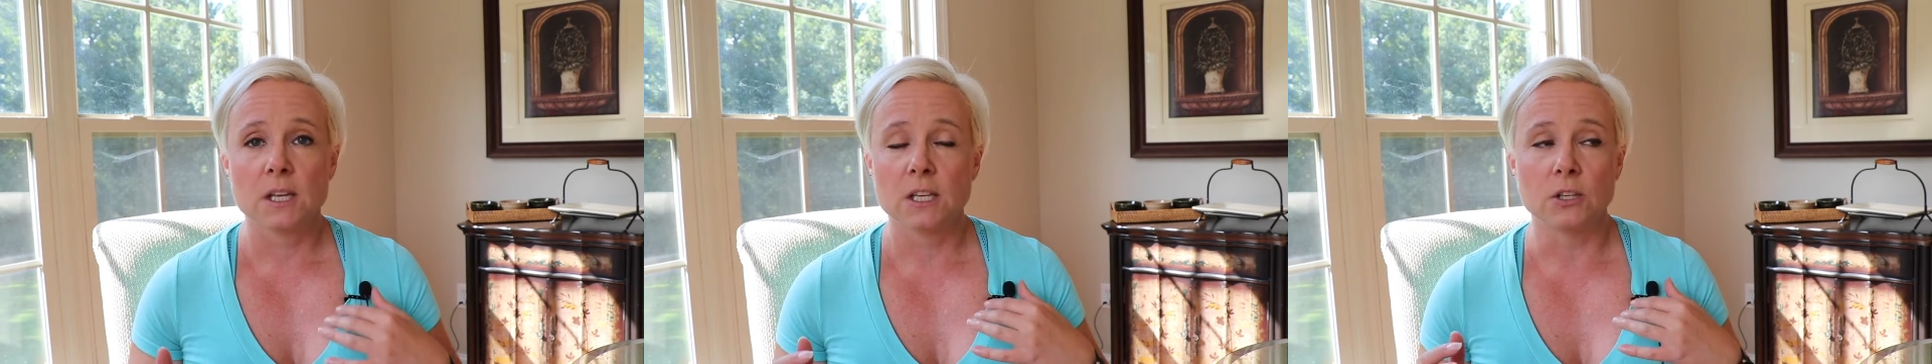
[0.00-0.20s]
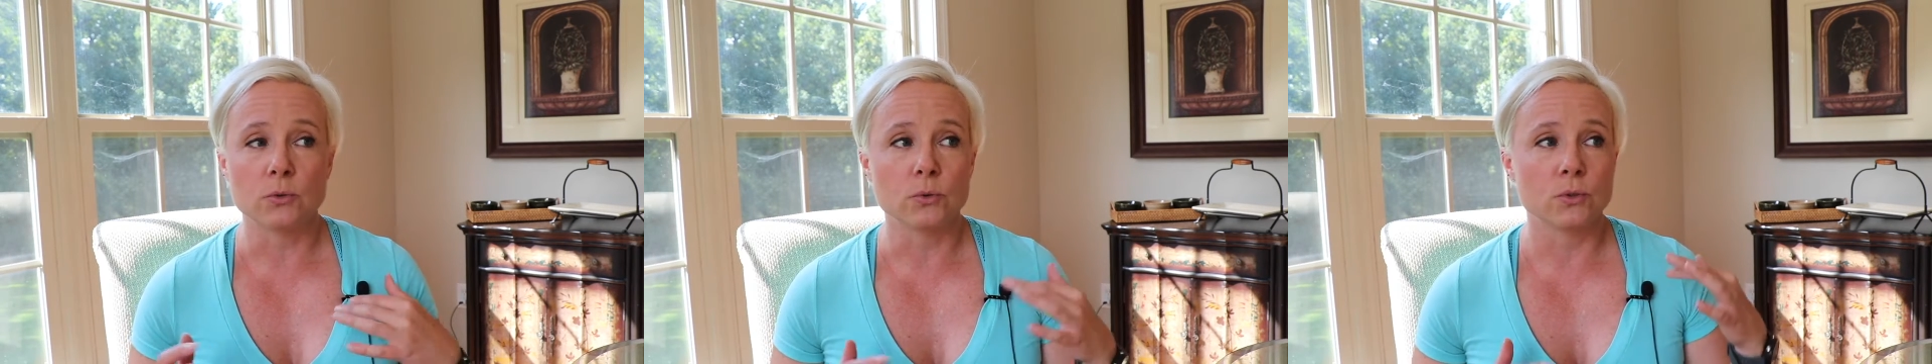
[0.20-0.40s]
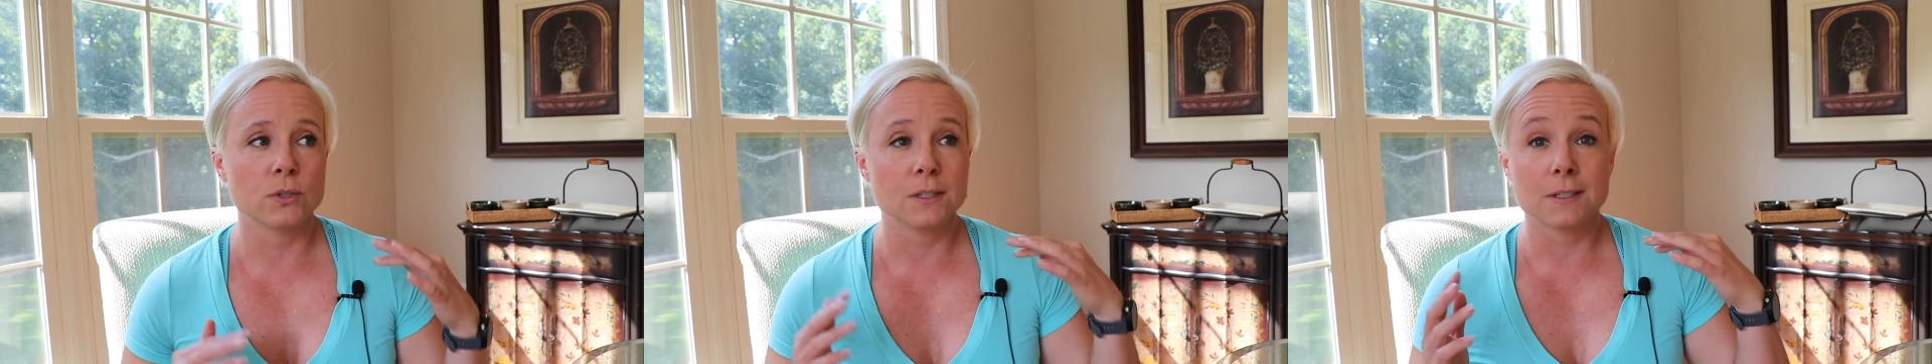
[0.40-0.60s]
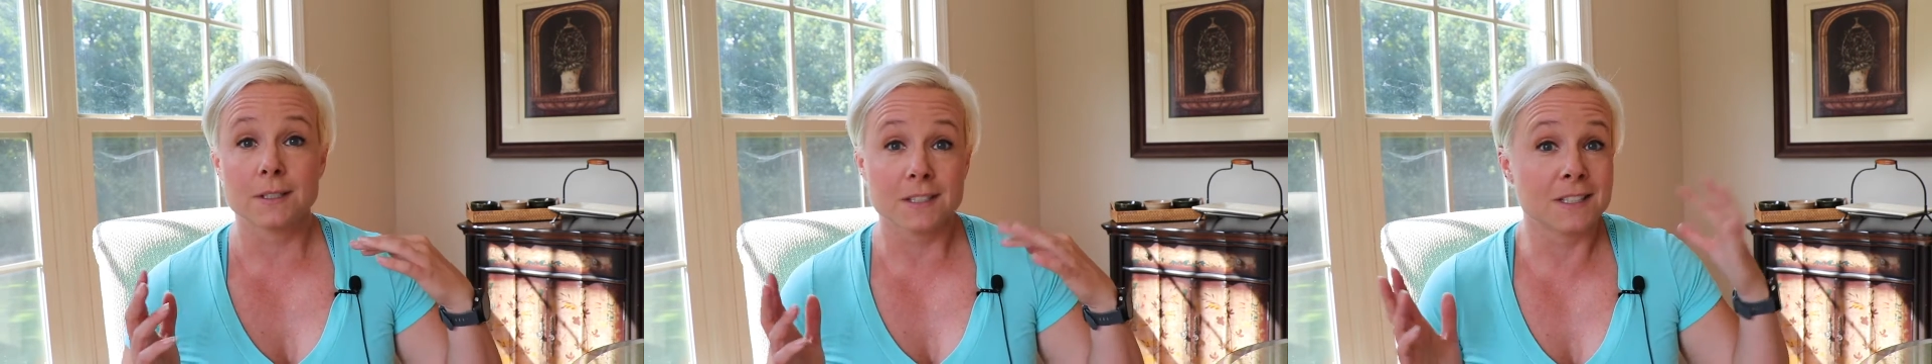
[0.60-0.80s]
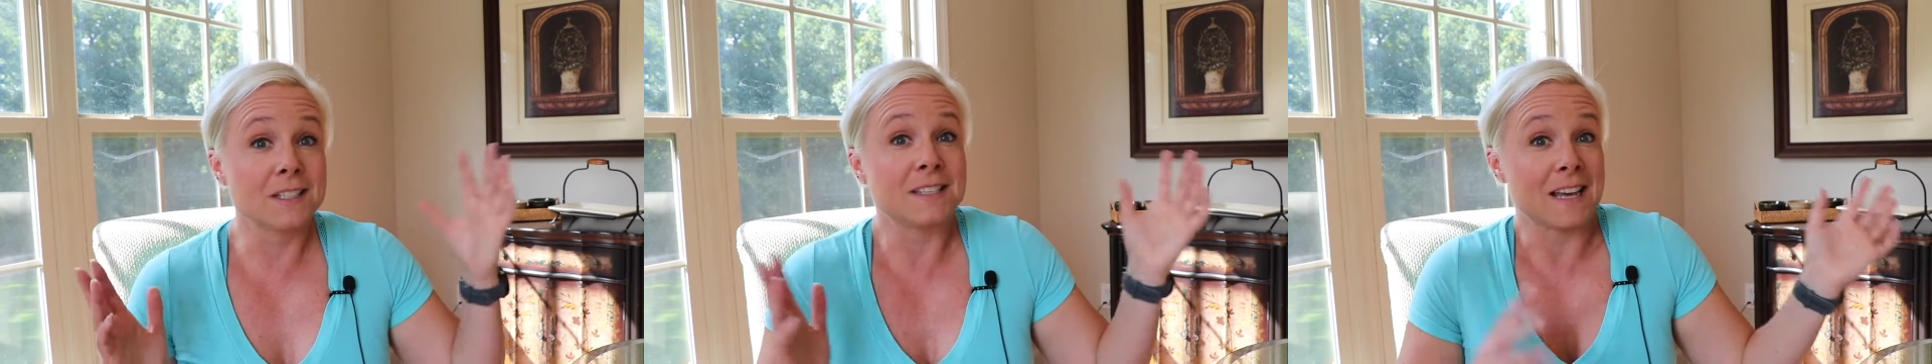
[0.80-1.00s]
You
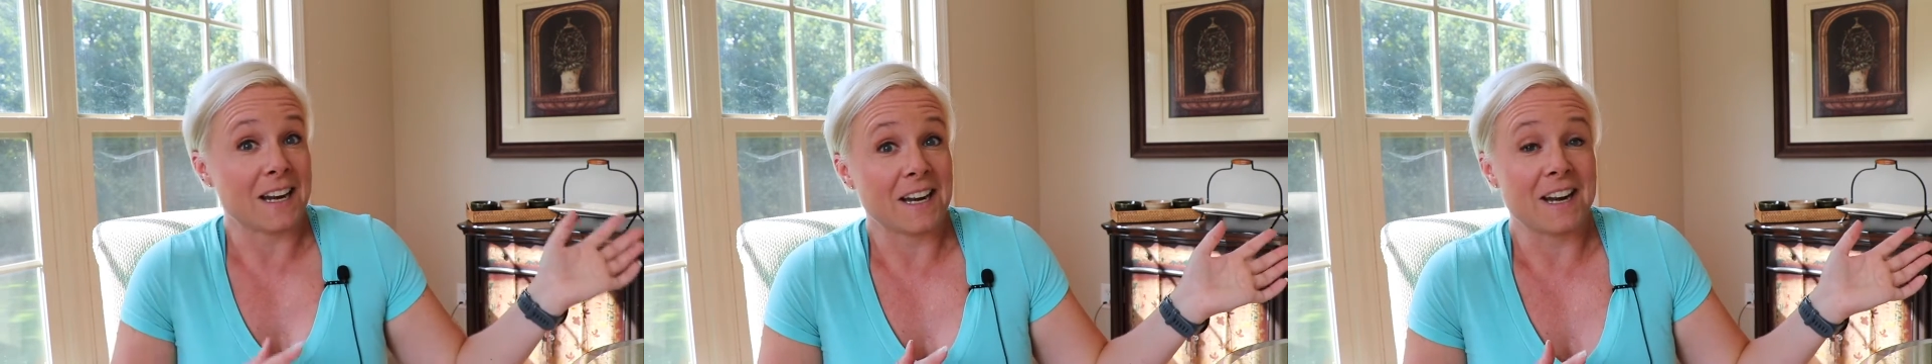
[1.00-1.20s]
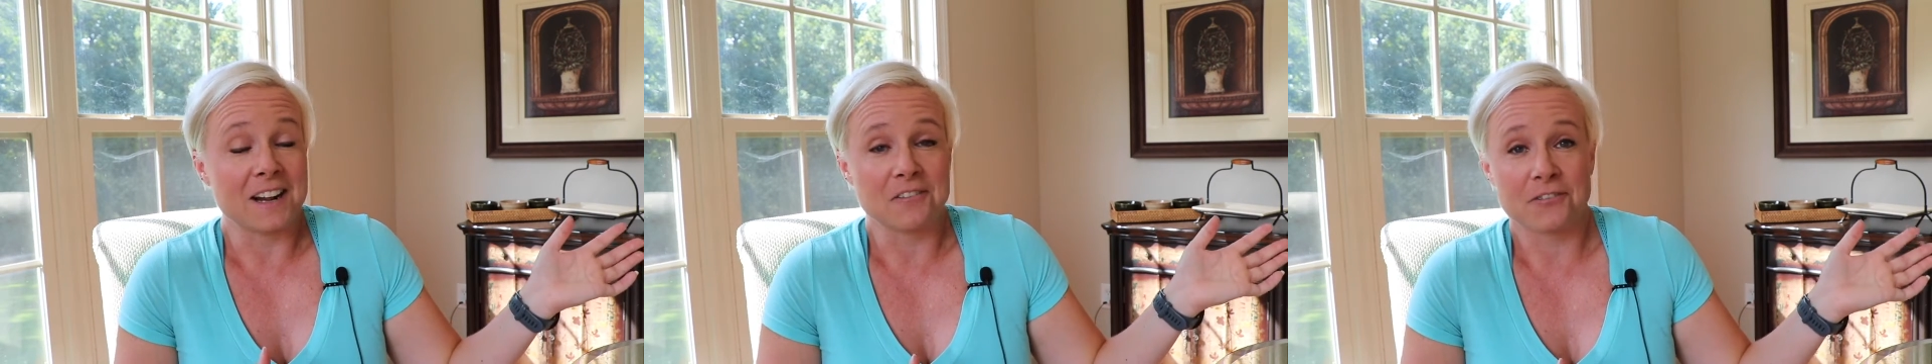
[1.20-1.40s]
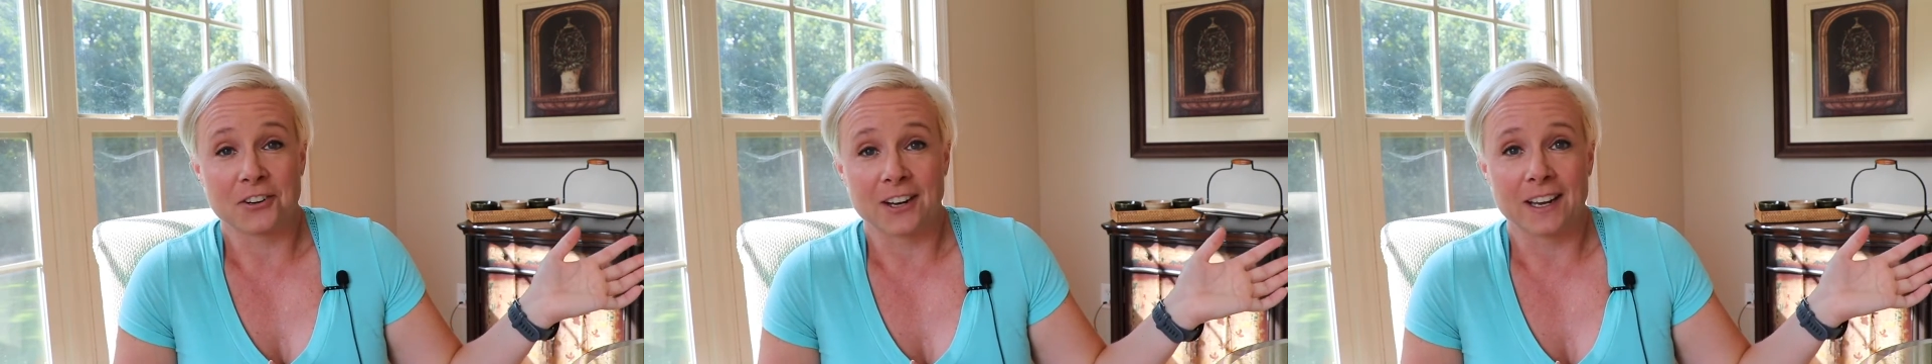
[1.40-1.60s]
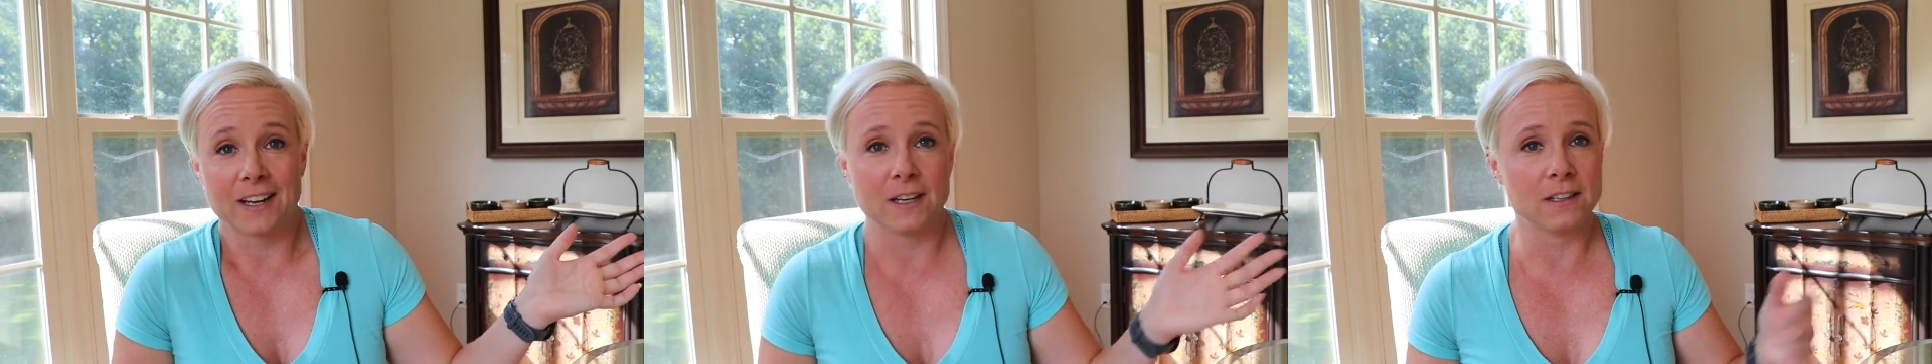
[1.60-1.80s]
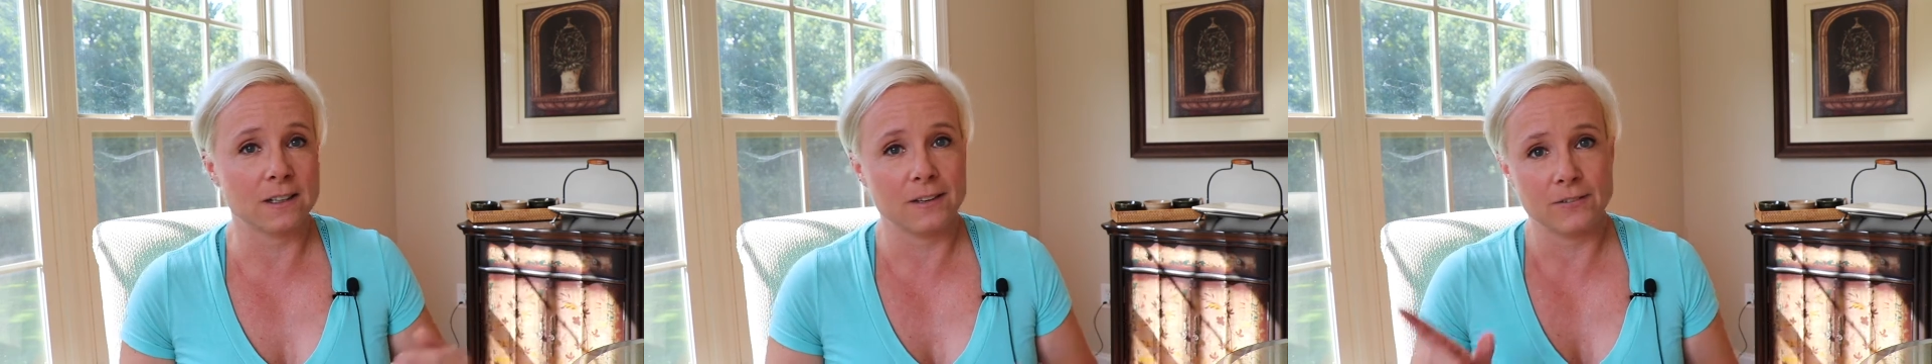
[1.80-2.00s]
set it and forget
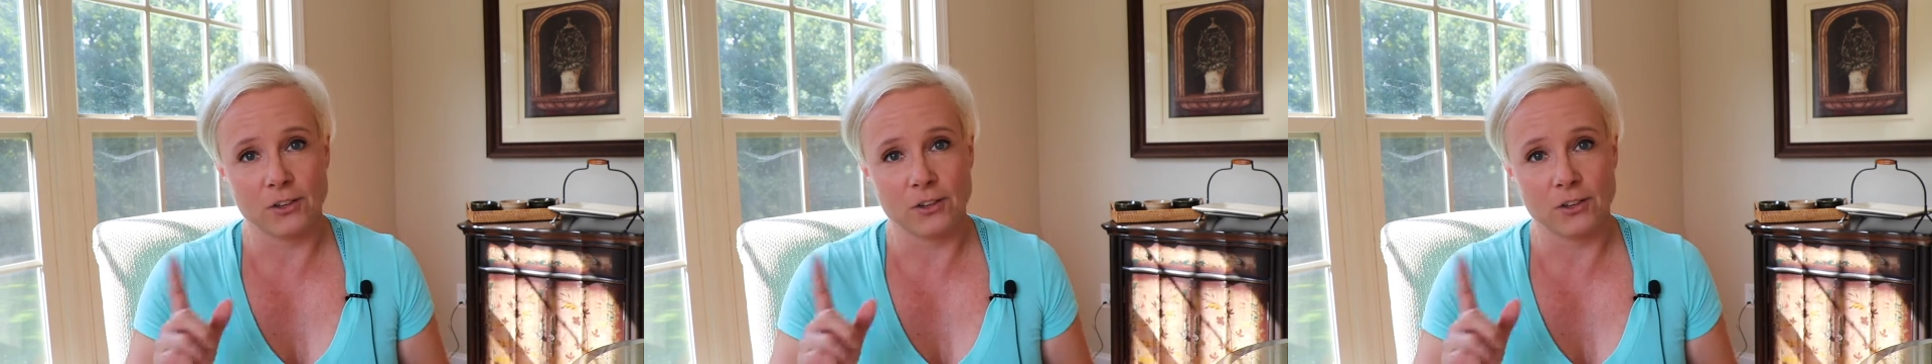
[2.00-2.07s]
it.